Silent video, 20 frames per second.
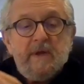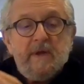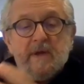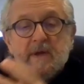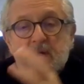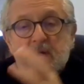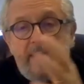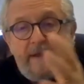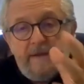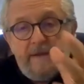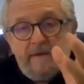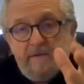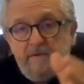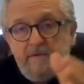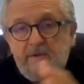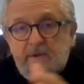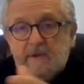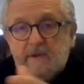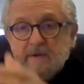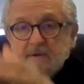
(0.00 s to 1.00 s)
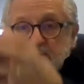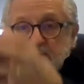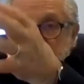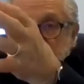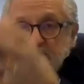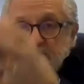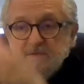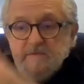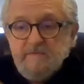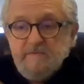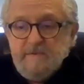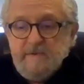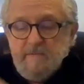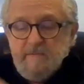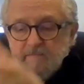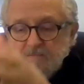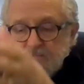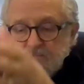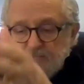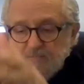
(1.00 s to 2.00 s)
I look at it in terms of
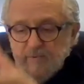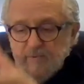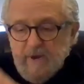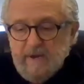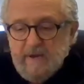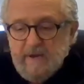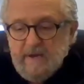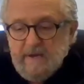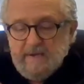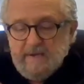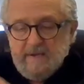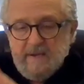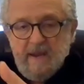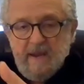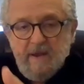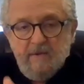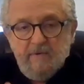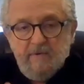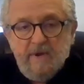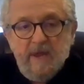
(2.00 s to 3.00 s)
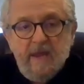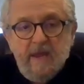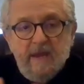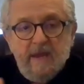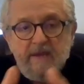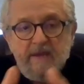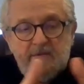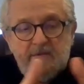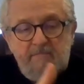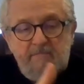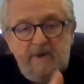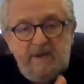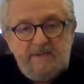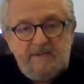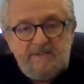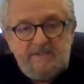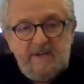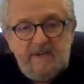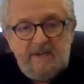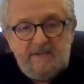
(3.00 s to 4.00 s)
breaking it down into
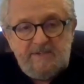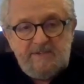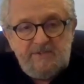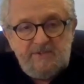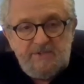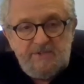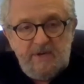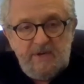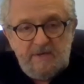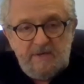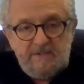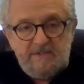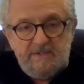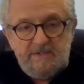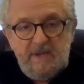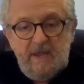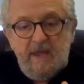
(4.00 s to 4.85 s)
bite-sized chunks,